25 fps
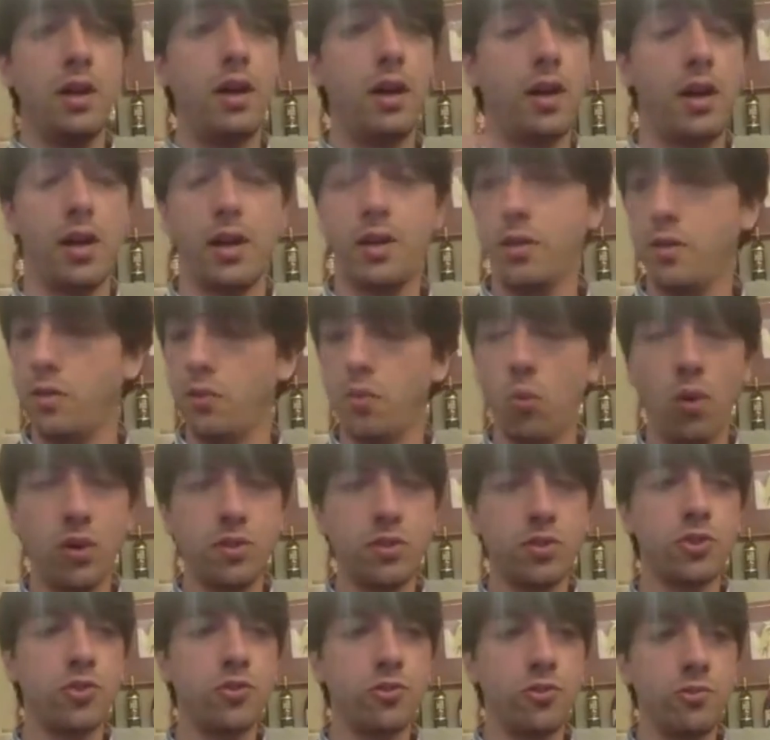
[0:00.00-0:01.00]
uh, you
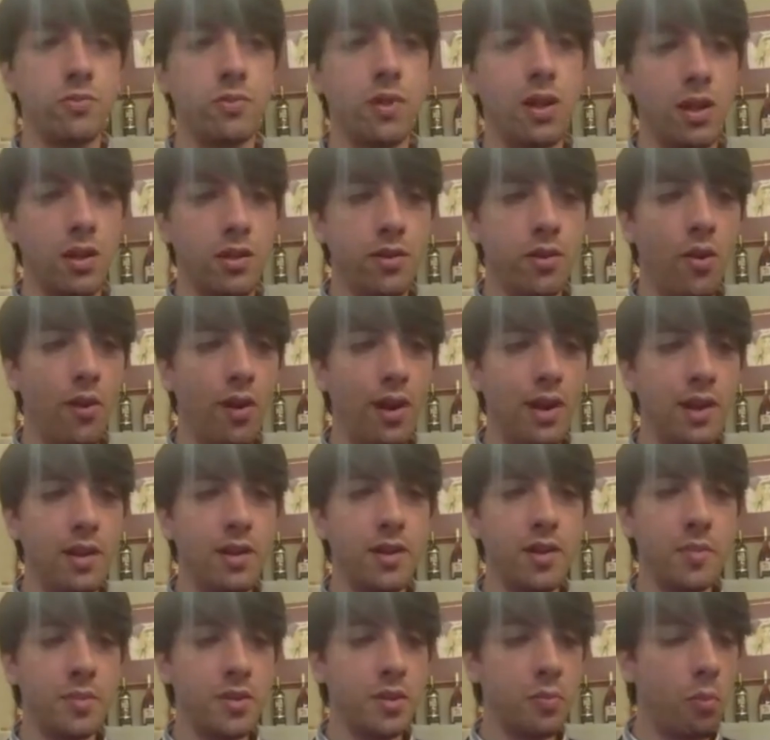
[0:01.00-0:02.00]
want to know a
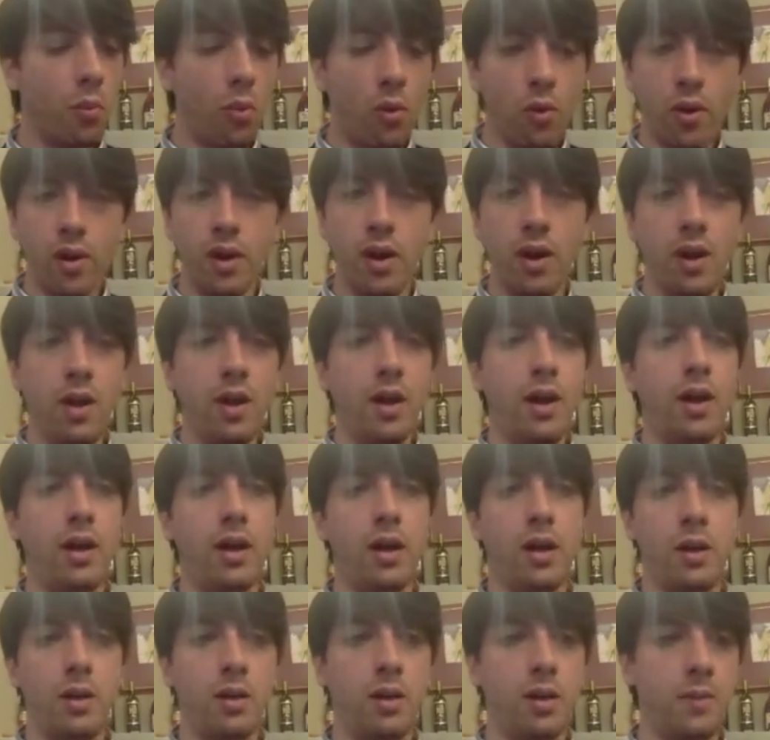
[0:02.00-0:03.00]
little bit more
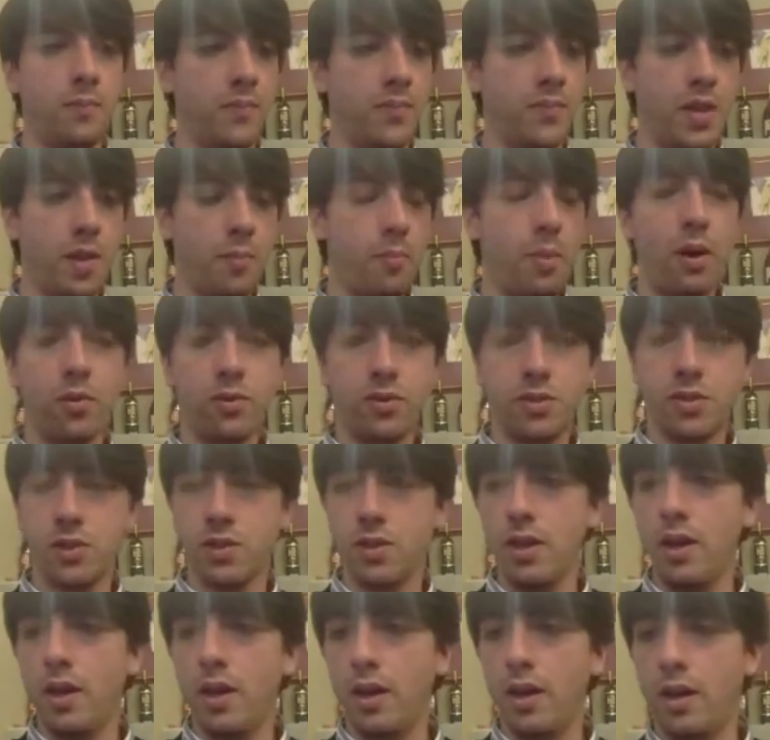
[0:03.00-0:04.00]
um,
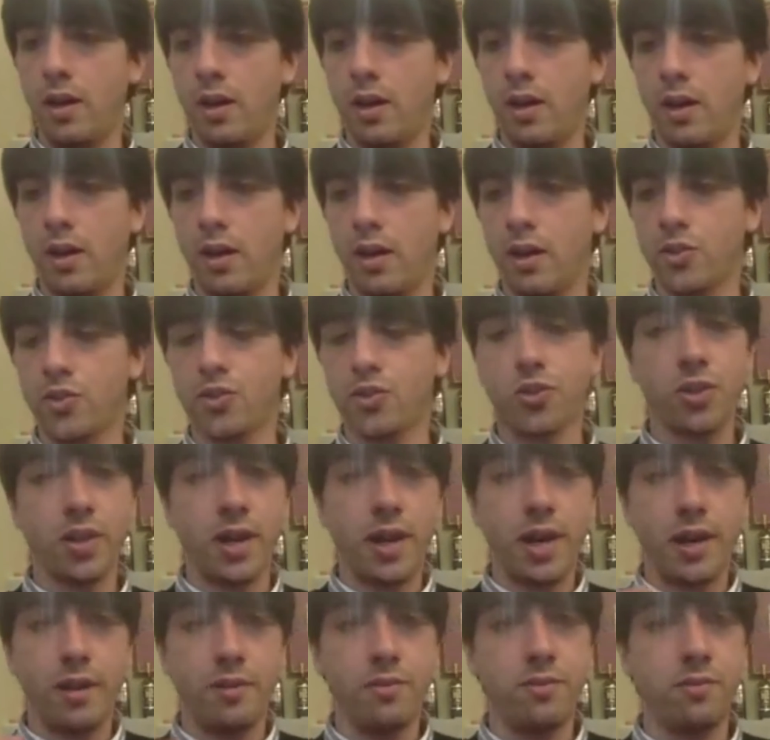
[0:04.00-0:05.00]
about uh,
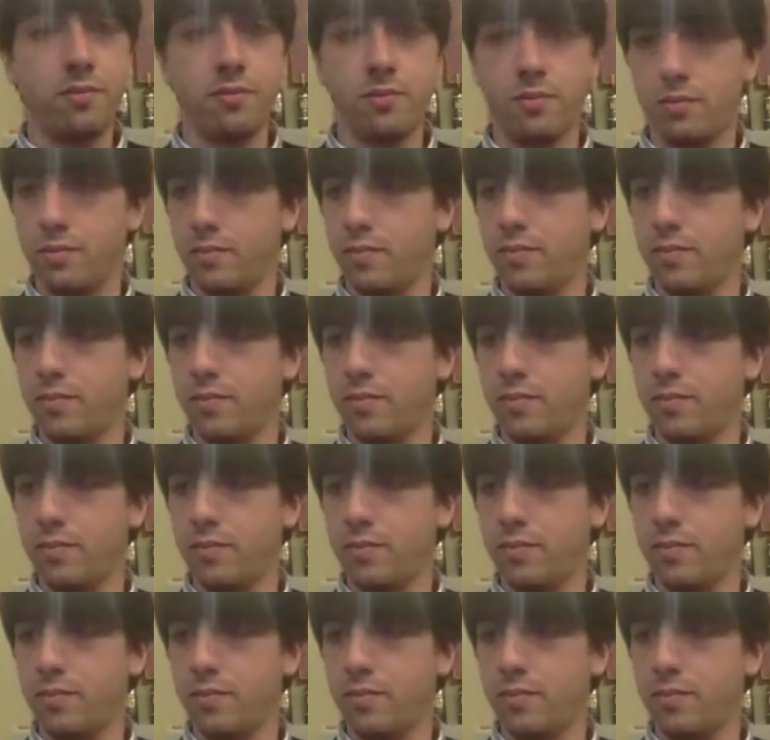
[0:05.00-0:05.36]
certain kind of